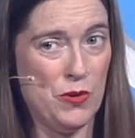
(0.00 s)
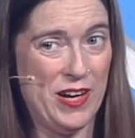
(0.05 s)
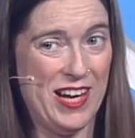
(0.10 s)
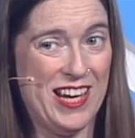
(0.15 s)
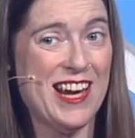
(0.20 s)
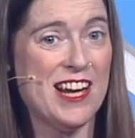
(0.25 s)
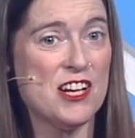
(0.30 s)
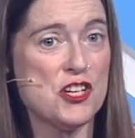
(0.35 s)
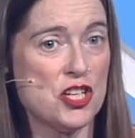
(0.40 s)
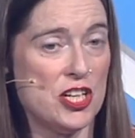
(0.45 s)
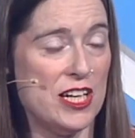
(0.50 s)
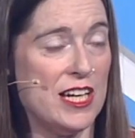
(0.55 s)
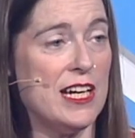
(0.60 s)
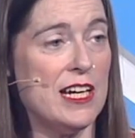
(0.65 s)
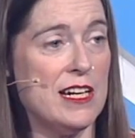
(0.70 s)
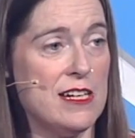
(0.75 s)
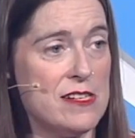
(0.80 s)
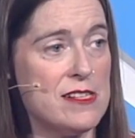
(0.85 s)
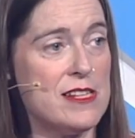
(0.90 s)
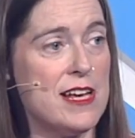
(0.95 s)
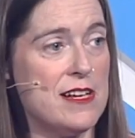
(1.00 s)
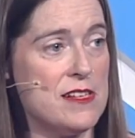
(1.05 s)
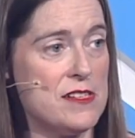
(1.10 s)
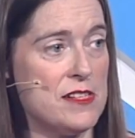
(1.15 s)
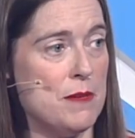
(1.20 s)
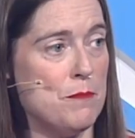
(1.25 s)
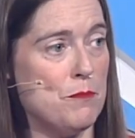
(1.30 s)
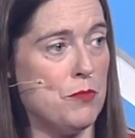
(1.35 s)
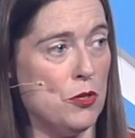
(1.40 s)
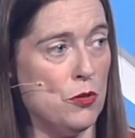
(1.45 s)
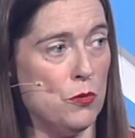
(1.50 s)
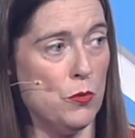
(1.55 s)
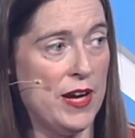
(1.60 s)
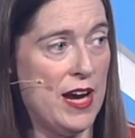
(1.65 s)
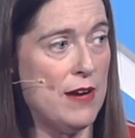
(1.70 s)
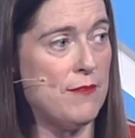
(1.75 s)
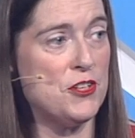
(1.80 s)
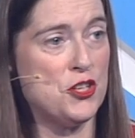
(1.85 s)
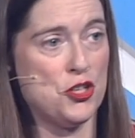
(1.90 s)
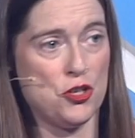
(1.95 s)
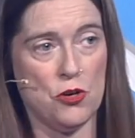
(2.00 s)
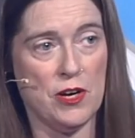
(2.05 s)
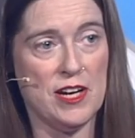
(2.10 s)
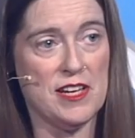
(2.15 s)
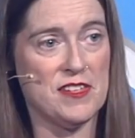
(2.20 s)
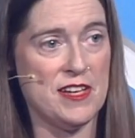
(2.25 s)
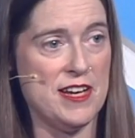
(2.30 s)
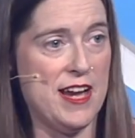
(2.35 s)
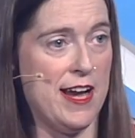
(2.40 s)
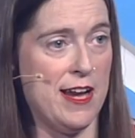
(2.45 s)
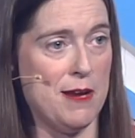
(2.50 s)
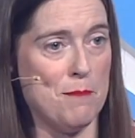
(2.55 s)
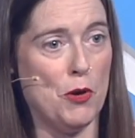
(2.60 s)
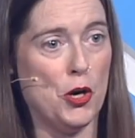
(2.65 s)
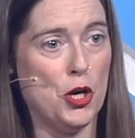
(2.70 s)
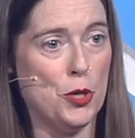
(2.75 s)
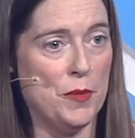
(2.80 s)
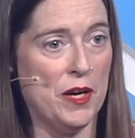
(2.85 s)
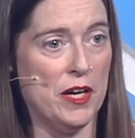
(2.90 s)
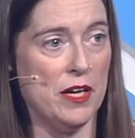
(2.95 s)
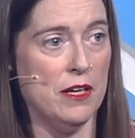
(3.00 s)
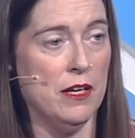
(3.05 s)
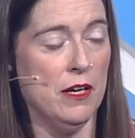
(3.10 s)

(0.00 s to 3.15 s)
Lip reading: It actually is that simple. We have a choice in any moment.